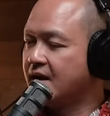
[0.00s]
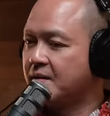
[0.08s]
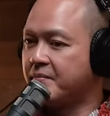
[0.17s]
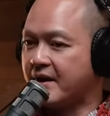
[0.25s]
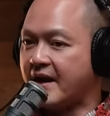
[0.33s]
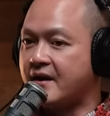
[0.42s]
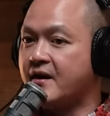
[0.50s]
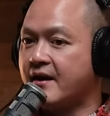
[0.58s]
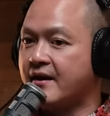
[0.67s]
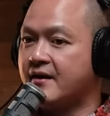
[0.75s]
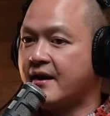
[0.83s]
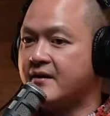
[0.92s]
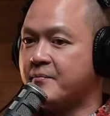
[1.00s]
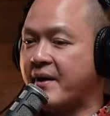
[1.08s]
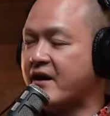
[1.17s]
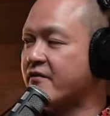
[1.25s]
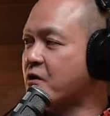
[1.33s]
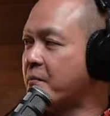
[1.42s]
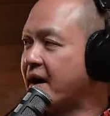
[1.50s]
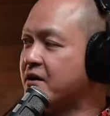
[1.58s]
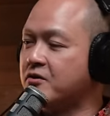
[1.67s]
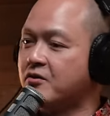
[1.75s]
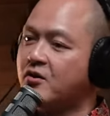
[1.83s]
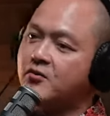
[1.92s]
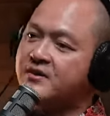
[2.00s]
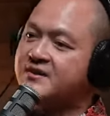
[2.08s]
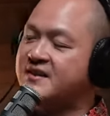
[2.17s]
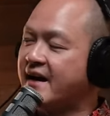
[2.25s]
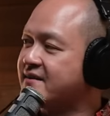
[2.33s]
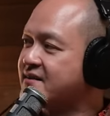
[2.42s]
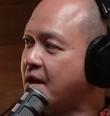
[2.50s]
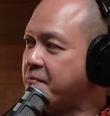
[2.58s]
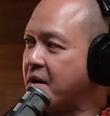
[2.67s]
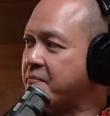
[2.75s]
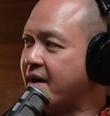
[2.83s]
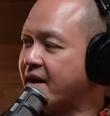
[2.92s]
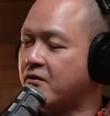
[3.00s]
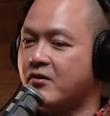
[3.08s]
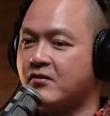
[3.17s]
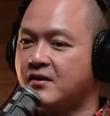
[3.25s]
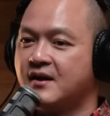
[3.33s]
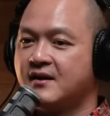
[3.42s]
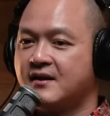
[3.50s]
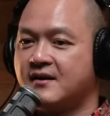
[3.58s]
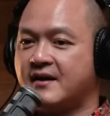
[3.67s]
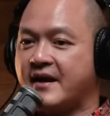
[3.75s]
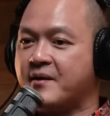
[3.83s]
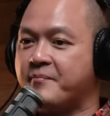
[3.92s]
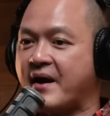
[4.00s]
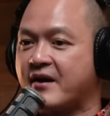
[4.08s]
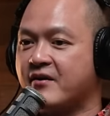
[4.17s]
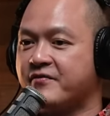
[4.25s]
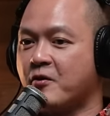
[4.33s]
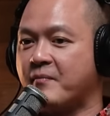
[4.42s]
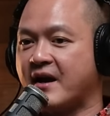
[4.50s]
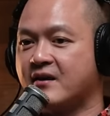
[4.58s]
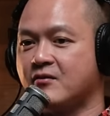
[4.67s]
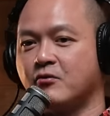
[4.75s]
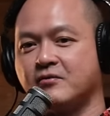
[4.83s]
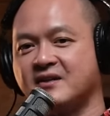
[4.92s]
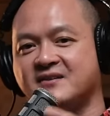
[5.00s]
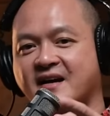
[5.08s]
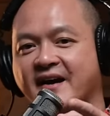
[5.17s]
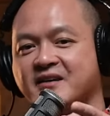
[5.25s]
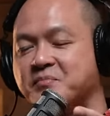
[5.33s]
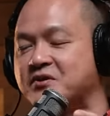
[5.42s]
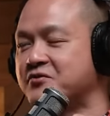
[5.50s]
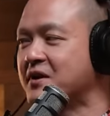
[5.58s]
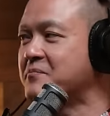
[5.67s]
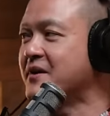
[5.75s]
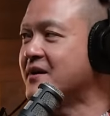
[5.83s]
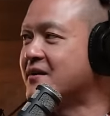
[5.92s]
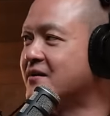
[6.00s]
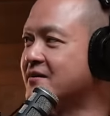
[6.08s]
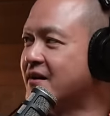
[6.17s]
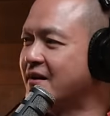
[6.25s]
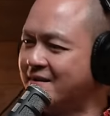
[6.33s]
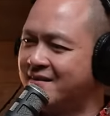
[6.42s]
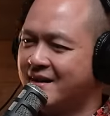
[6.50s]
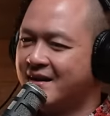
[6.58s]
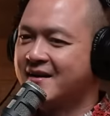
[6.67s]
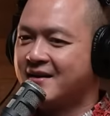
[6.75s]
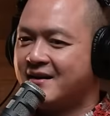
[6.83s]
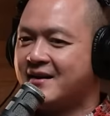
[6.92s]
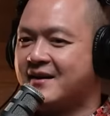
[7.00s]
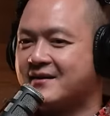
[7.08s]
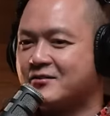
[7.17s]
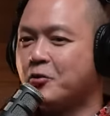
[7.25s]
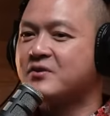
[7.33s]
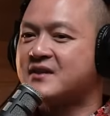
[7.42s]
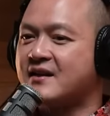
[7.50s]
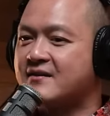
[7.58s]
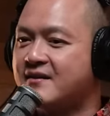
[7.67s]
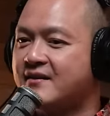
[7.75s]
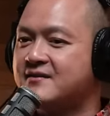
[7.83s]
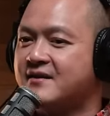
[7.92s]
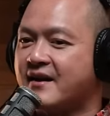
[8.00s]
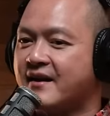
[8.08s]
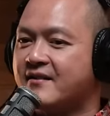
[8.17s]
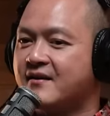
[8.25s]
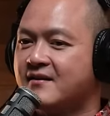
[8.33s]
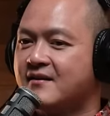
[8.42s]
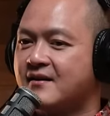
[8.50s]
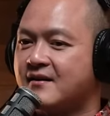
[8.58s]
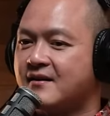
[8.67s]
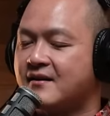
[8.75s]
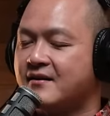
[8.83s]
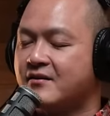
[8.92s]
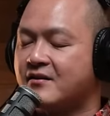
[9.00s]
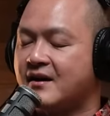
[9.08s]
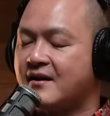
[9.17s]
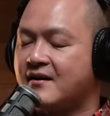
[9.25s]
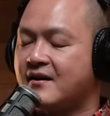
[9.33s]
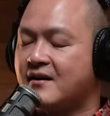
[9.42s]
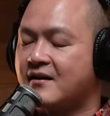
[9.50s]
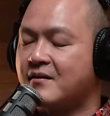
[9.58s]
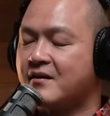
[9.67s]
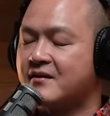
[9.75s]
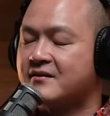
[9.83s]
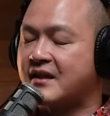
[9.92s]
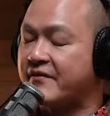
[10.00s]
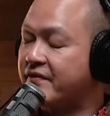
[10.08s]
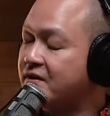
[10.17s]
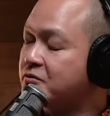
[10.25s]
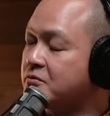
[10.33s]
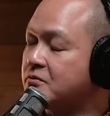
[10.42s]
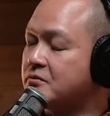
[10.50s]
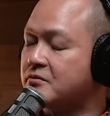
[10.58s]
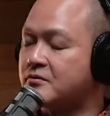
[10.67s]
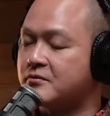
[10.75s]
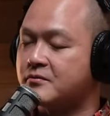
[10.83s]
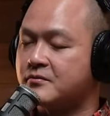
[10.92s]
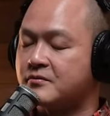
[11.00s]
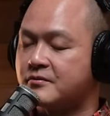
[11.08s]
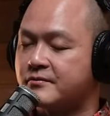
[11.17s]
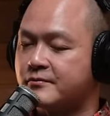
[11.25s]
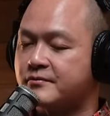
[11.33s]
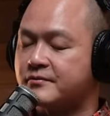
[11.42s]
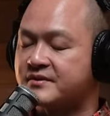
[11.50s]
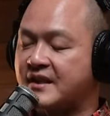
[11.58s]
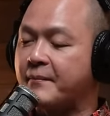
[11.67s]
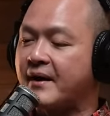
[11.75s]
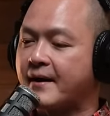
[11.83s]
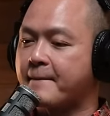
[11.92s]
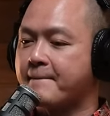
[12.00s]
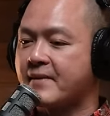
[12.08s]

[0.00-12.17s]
But at the, at, at the back of your mind, you know, oh, this guy has stabbed my back. Or uh, at the back of your mind, oh, this guy has betrayed me, you know. Then mm-hmm. uh, those are the things that I think, uh, you know, are, are tougher to, to, to stomach.